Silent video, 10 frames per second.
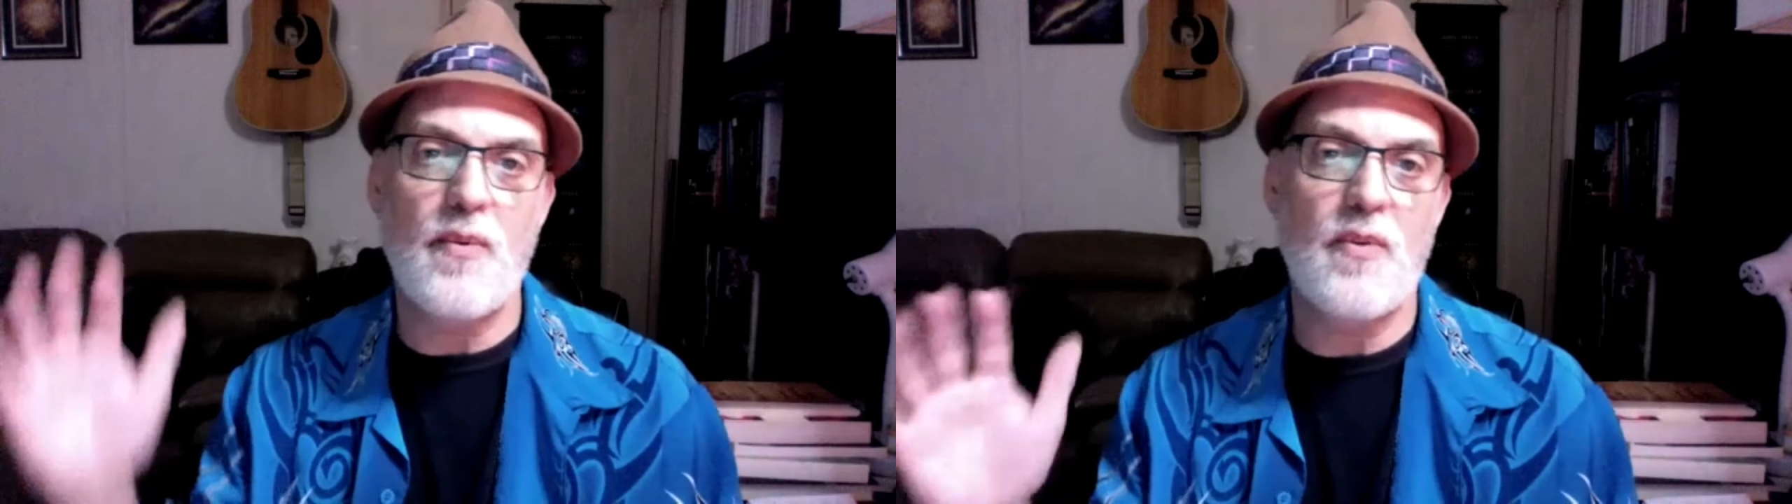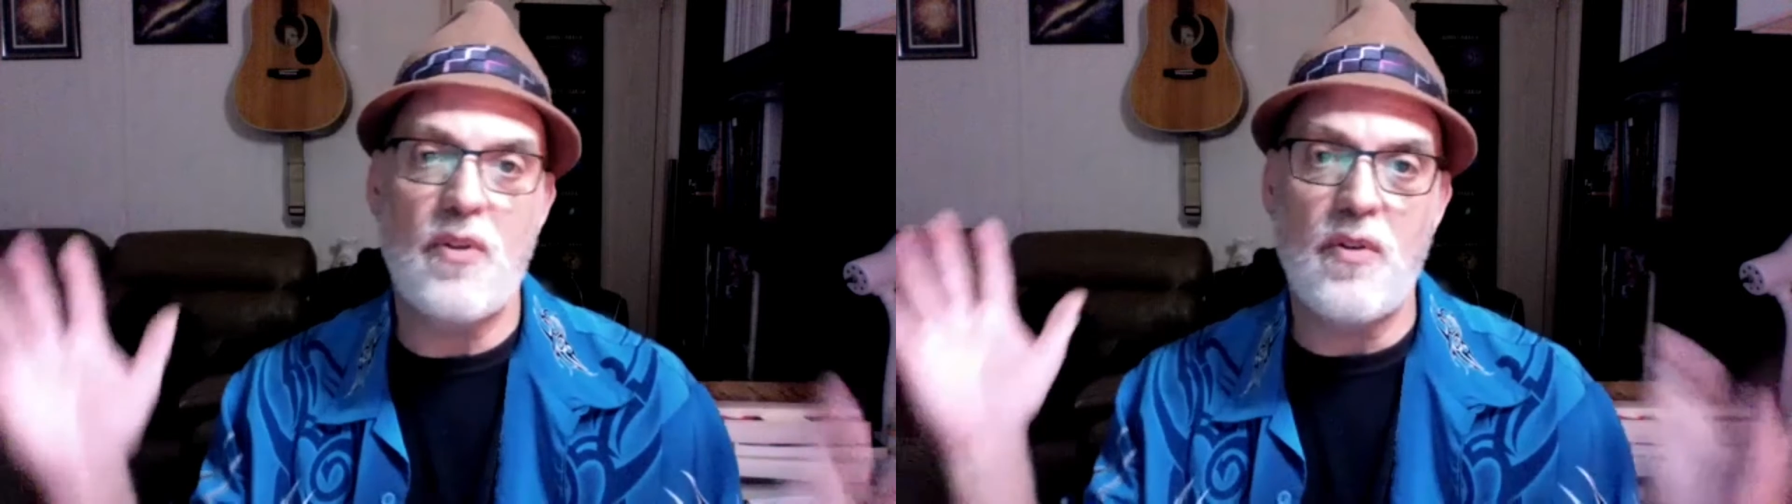
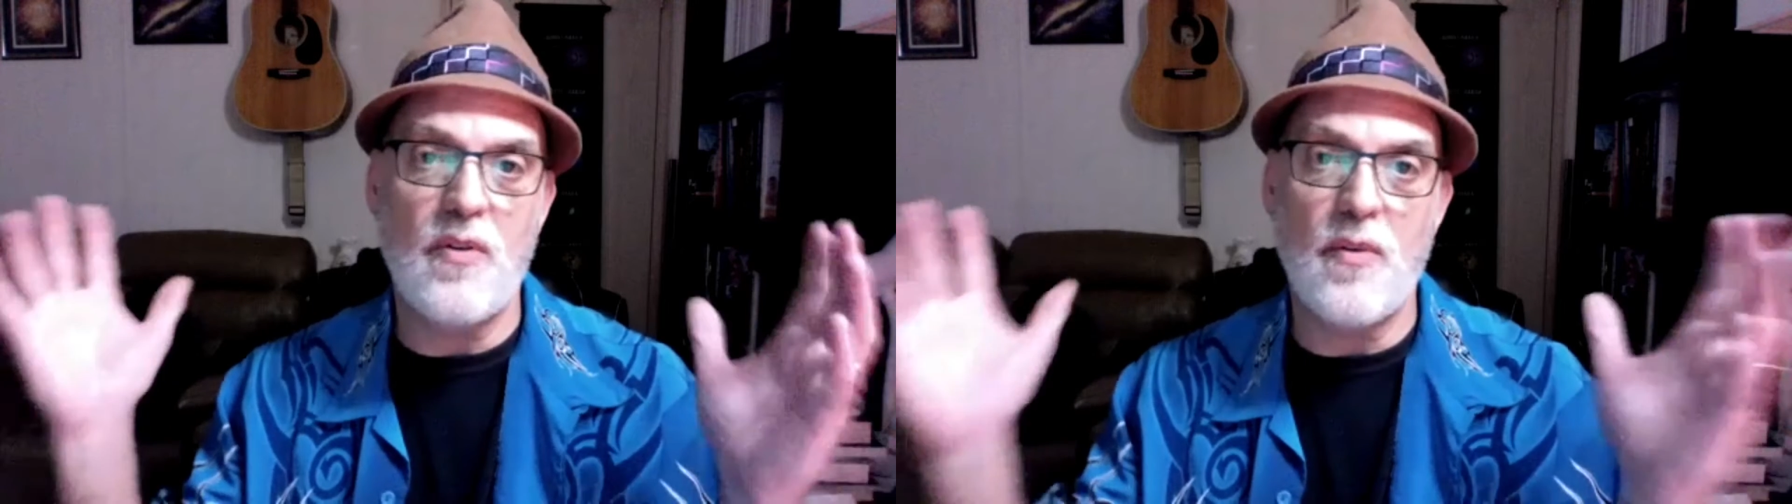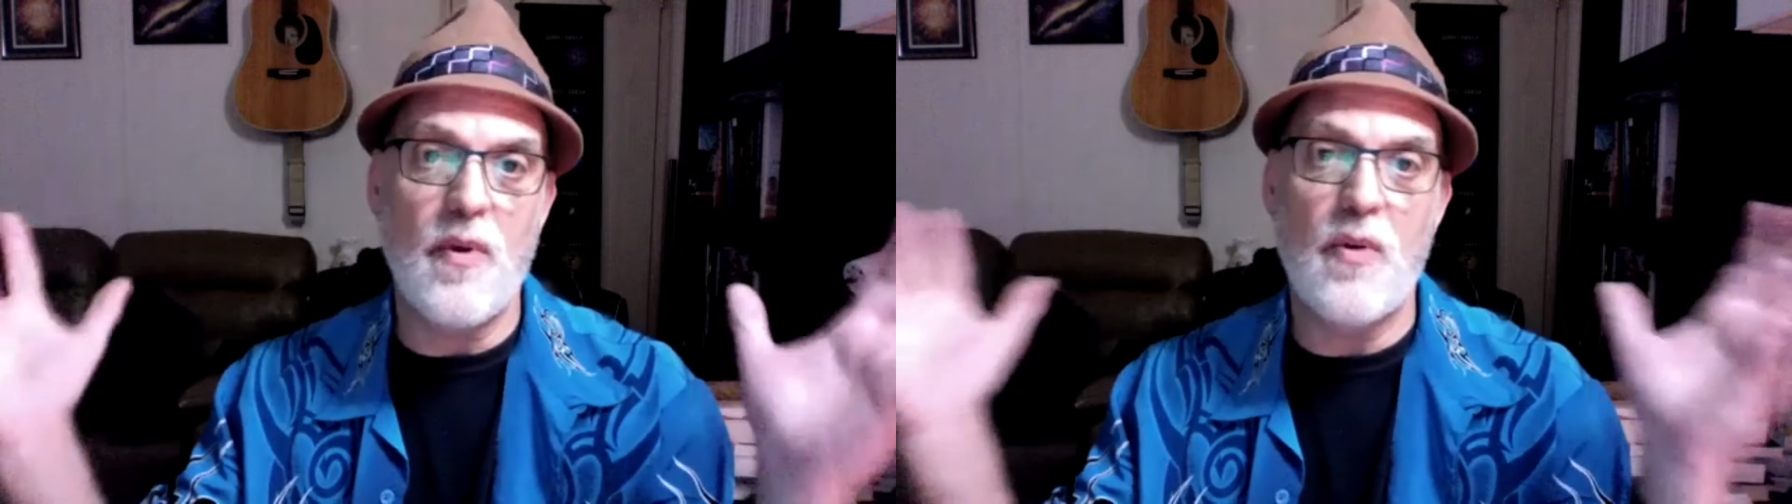to the
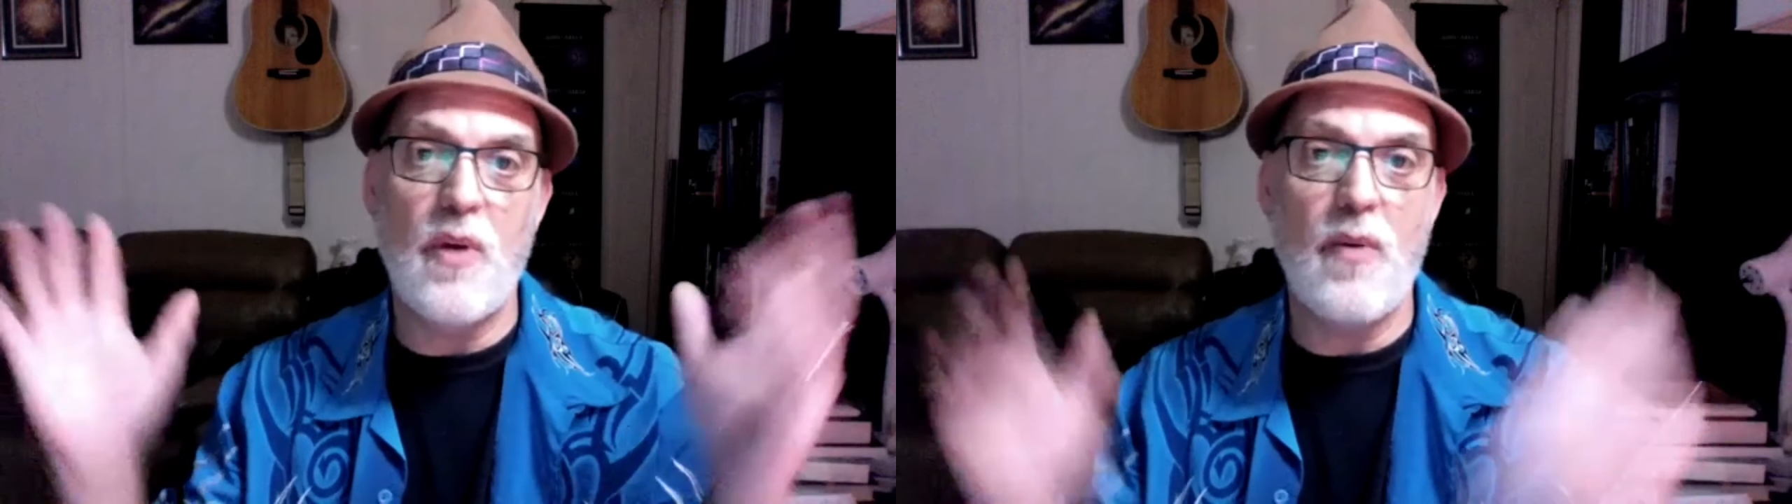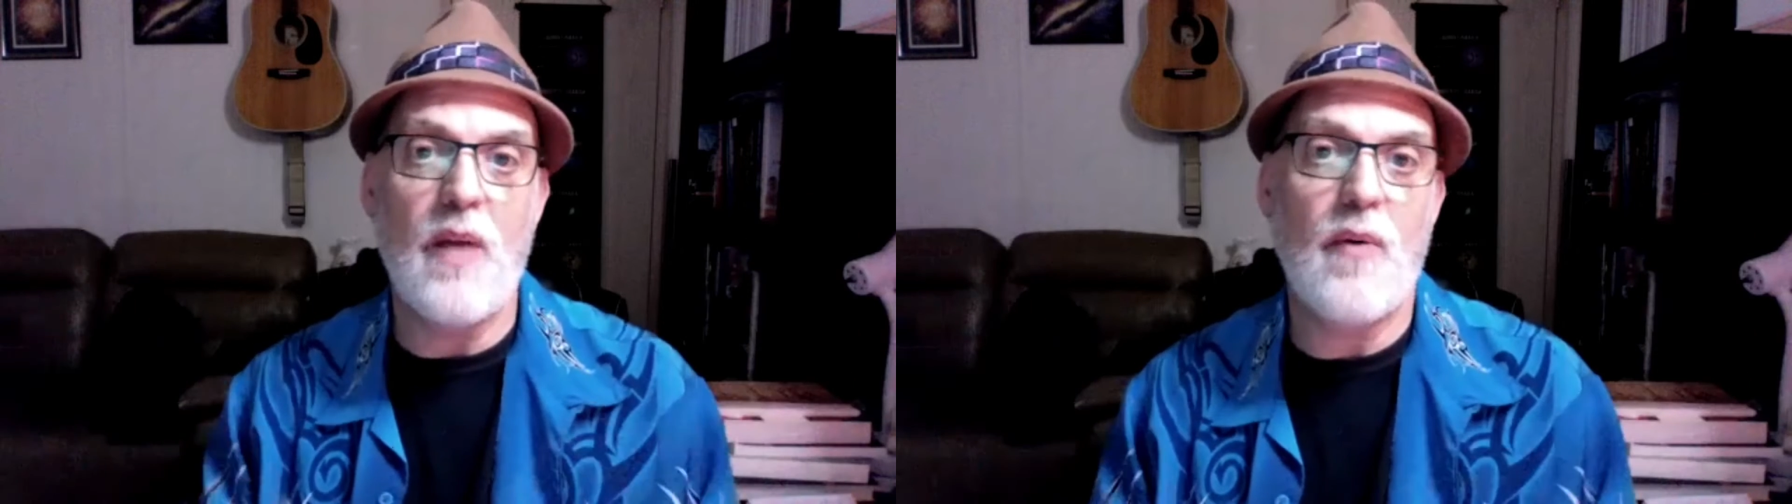Milky
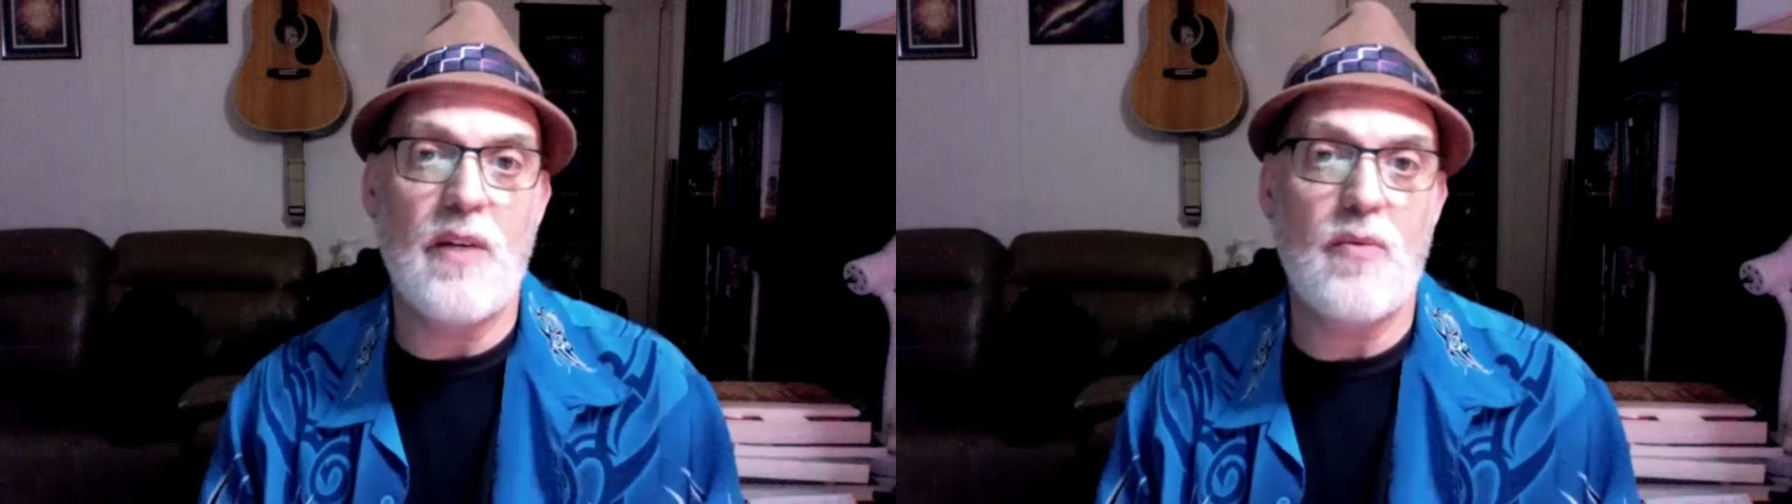Way, right?